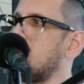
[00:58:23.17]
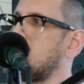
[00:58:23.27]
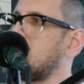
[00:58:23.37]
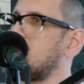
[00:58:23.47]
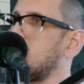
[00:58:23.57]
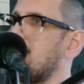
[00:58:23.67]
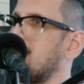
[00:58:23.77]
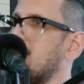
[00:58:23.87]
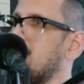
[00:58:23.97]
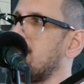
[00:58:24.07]
See when I
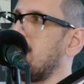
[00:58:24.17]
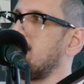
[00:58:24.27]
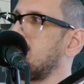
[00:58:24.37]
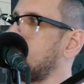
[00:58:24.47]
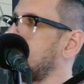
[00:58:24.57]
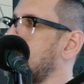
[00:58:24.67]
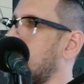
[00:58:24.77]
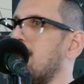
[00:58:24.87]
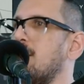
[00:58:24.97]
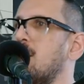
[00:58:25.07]
click on that.
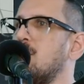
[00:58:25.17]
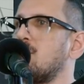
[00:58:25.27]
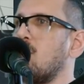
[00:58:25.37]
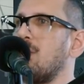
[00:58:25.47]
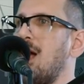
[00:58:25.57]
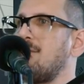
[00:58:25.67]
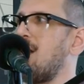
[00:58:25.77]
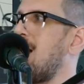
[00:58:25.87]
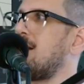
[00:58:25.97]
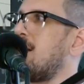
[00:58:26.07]
All right. So we have
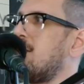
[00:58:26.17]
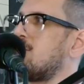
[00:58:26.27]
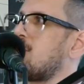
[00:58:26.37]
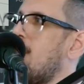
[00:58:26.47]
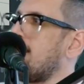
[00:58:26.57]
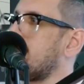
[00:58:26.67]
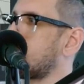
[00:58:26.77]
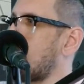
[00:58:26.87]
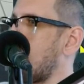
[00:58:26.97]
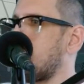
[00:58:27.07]
that. Here's all the
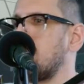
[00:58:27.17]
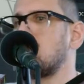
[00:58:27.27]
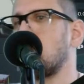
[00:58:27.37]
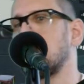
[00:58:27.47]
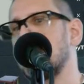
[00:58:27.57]
properties. What was it